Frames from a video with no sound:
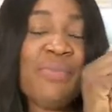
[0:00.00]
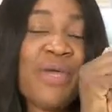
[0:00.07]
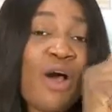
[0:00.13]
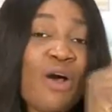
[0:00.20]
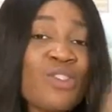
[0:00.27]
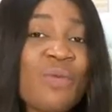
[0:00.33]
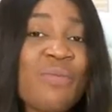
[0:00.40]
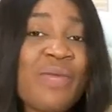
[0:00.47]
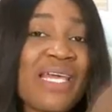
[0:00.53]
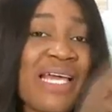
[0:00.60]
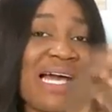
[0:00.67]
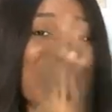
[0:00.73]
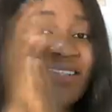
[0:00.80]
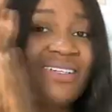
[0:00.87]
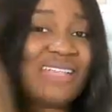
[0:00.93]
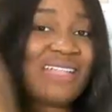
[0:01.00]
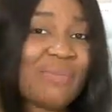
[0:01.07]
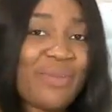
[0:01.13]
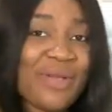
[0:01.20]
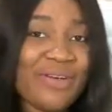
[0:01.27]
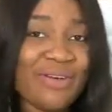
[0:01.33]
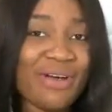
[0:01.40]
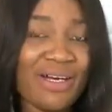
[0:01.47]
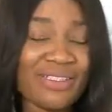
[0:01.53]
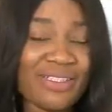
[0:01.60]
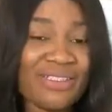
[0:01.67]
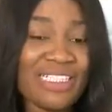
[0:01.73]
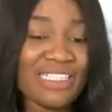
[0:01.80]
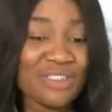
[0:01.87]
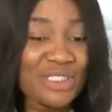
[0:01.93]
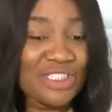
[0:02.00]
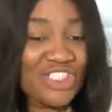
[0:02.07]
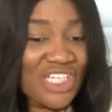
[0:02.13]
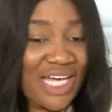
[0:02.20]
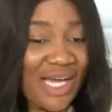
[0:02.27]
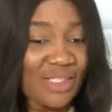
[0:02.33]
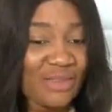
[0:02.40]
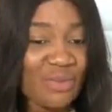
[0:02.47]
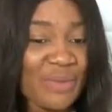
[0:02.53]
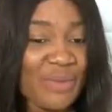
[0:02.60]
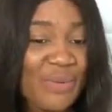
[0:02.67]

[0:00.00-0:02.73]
they also make the child